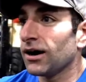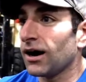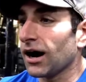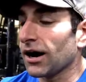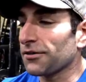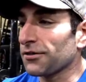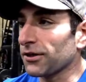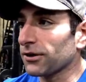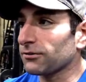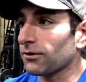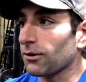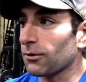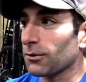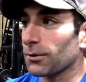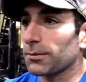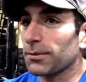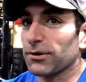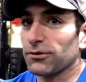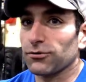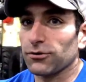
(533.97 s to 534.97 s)
I think what
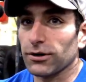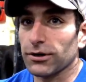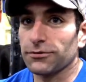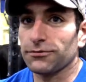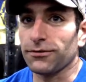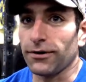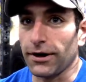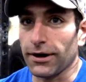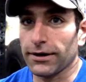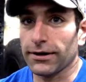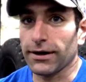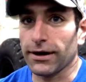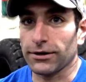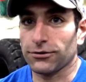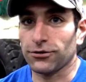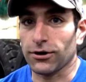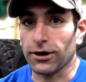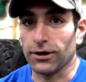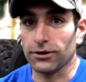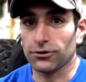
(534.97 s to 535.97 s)
would be really fun
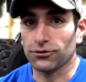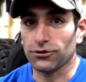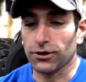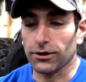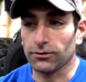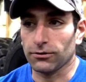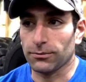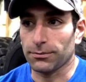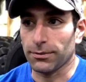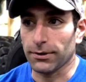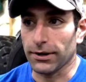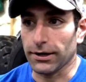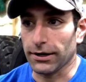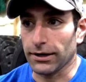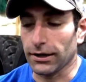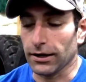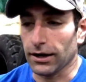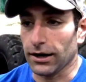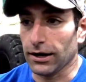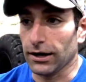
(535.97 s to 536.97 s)
and challenging would
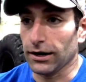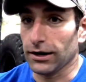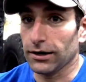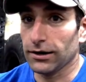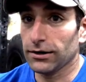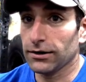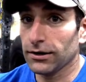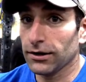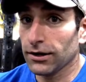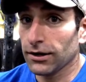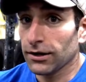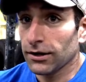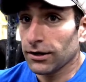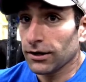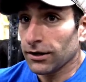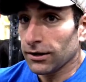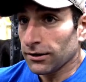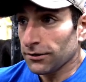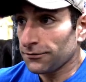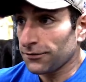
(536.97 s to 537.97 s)
be
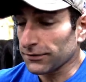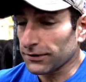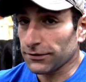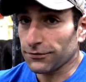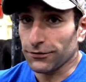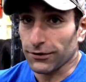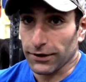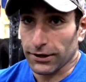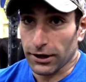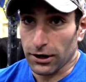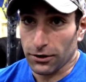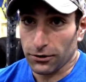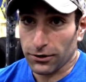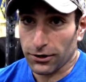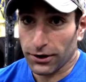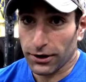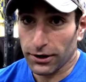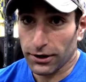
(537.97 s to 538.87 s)
50-foot yoke.